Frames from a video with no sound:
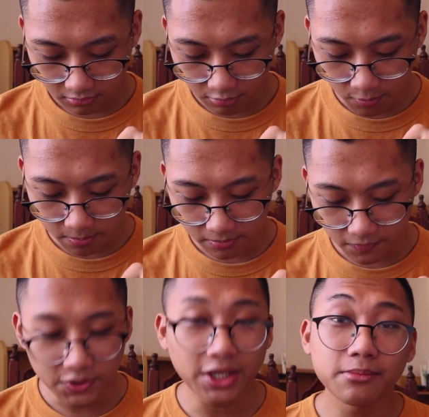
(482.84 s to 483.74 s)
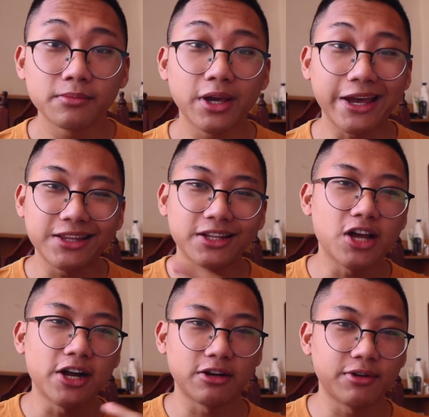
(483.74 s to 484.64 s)
Boop, see? It did
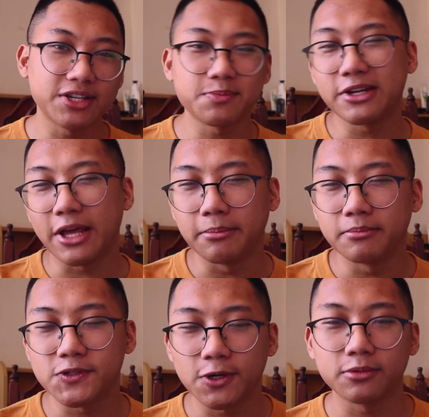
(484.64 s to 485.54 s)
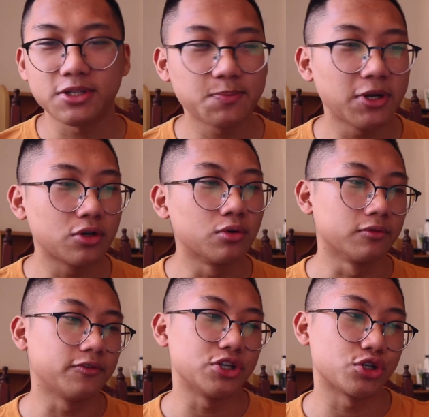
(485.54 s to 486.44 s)
not erase my name, so it's a pretty
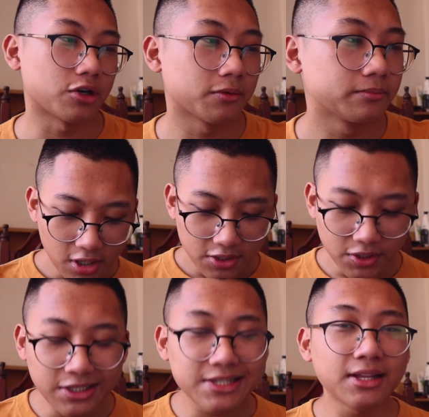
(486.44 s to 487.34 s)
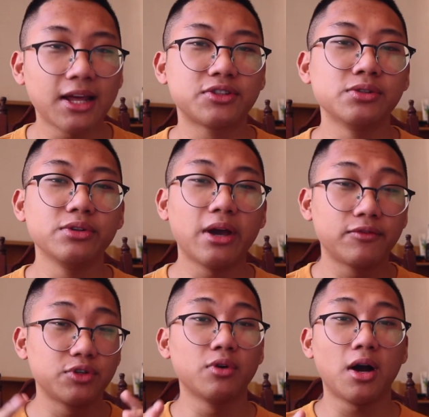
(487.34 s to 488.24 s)
cool feature. So in the select tool, you
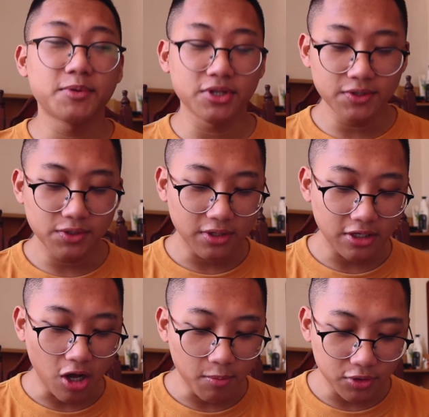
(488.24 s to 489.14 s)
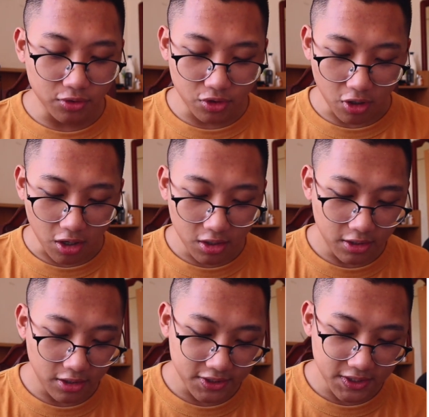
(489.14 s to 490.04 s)
have two options. You can opt to draw
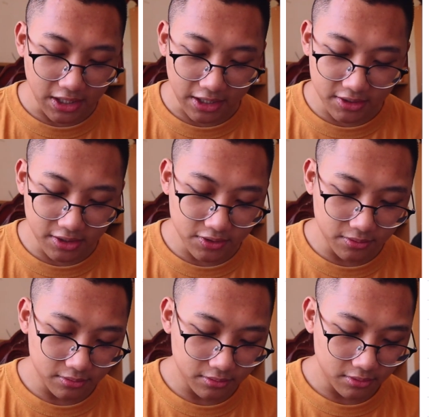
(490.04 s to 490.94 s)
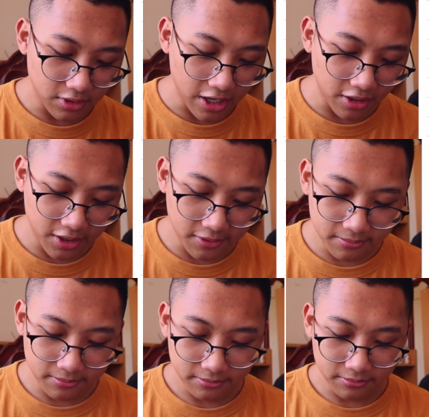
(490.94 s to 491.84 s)
the selecting area,
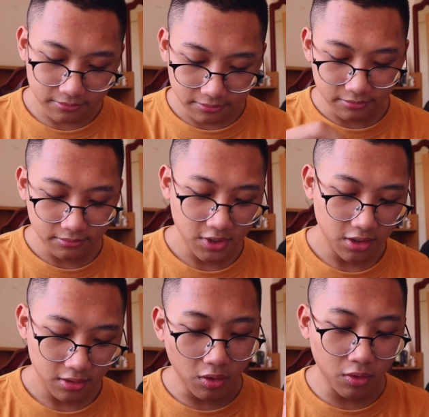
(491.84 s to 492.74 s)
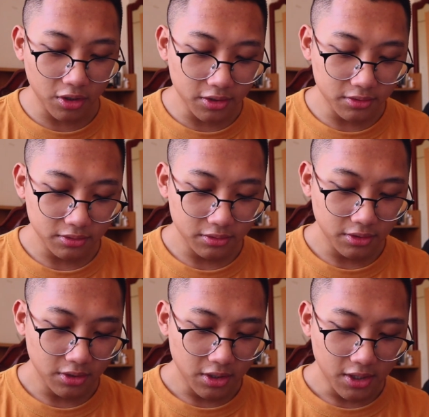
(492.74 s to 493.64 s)
or
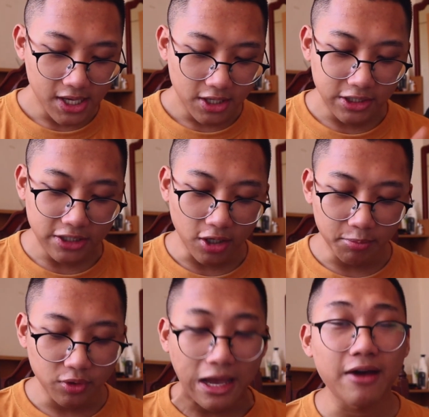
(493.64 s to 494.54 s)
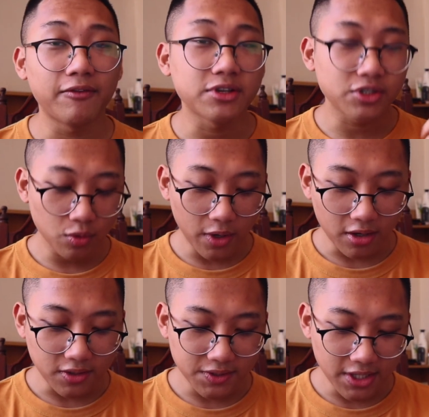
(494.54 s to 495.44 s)
you can opt to have a
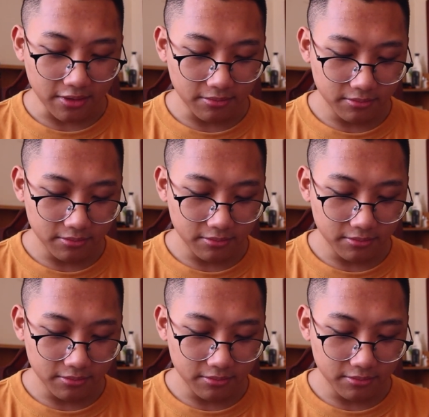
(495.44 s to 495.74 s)
square instead.